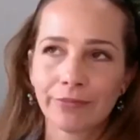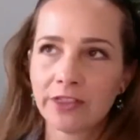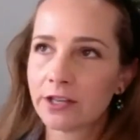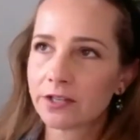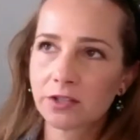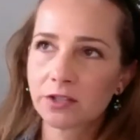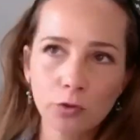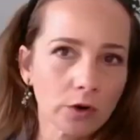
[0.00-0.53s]

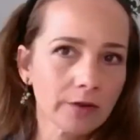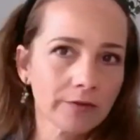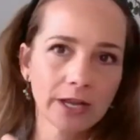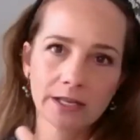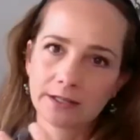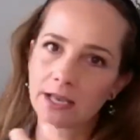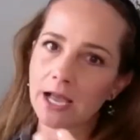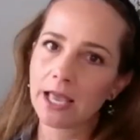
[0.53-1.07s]
this sort of
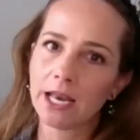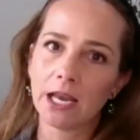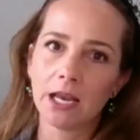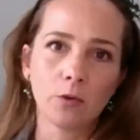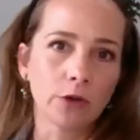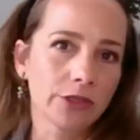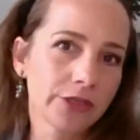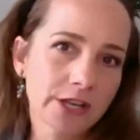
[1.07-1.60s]

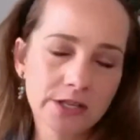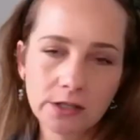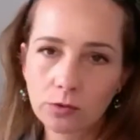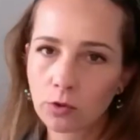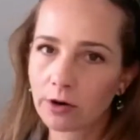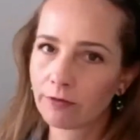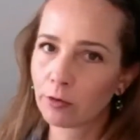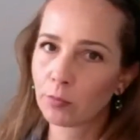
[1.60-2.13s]
anxiety with this sort of